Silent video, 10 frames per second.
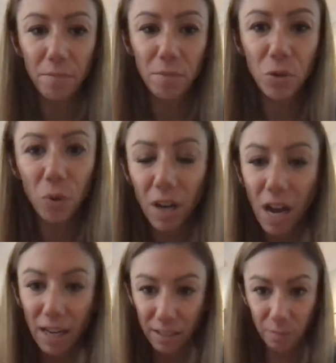your
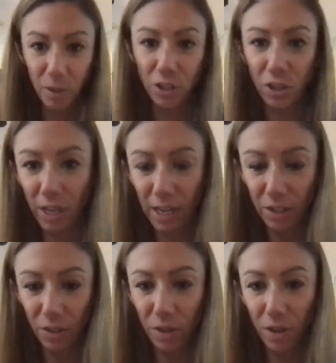customer journey.
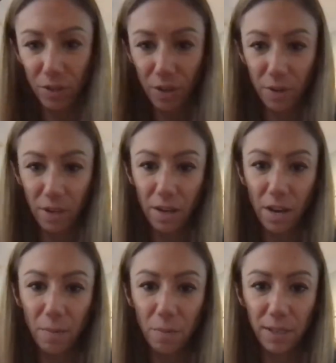So you all know that
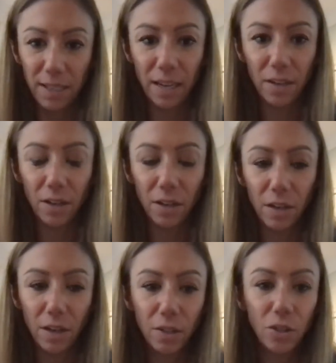I put together
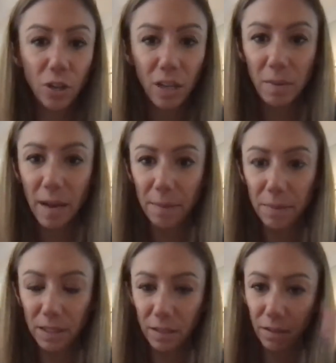journey maps